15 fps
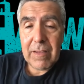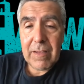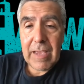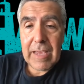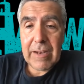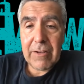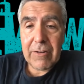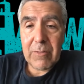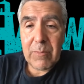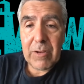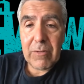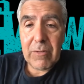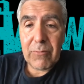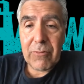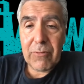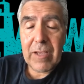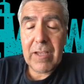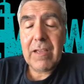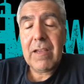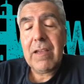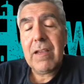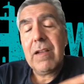800 meter
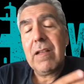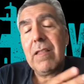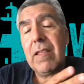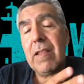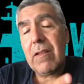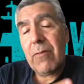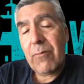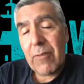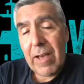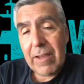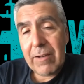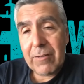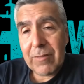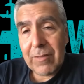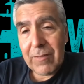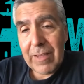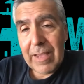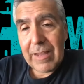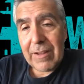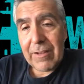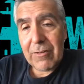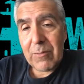free, then the finals of the
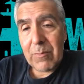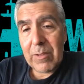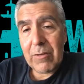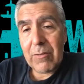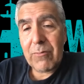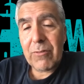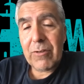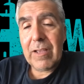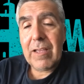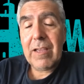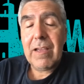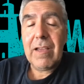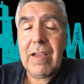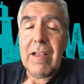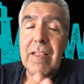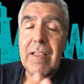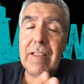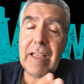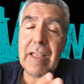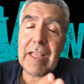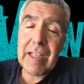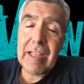800 meter free, then
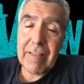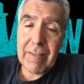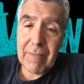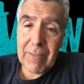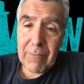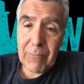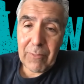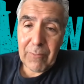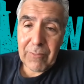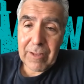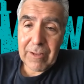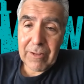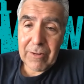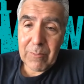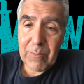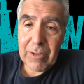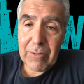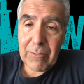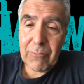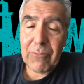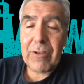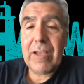the heats of the 1500 meter
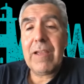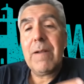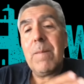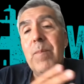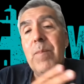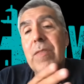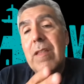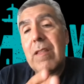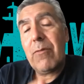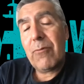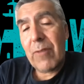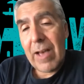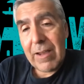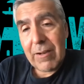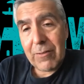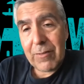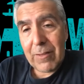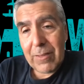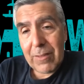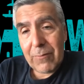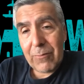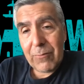free, in the finals
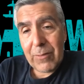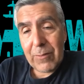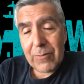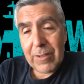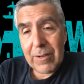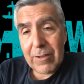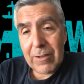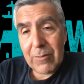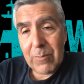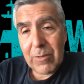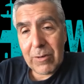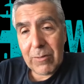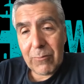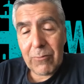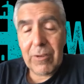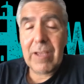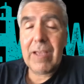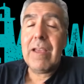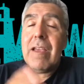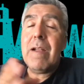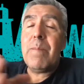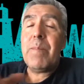of the 1500 meter free.
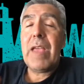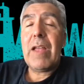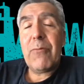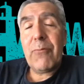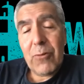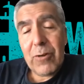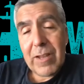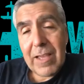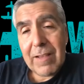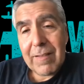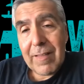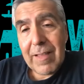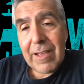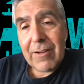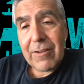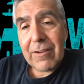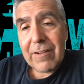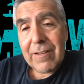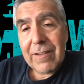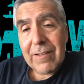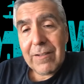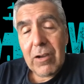And four days
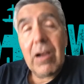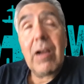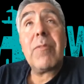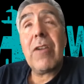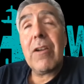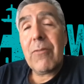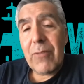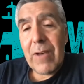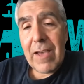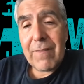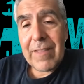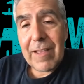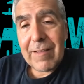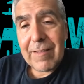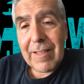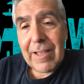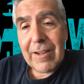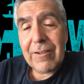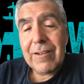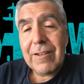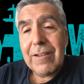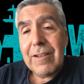later, or I'm sorry, five days
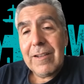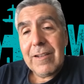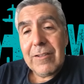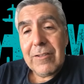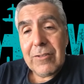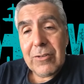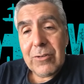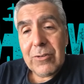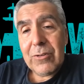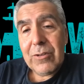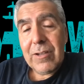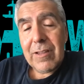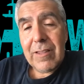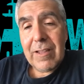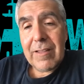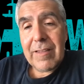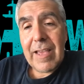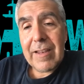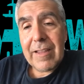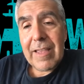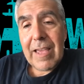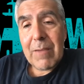later, do the
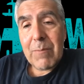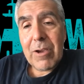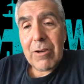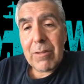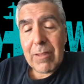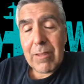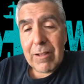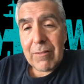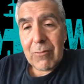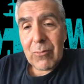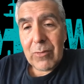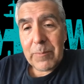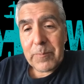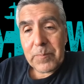10K marathon swim.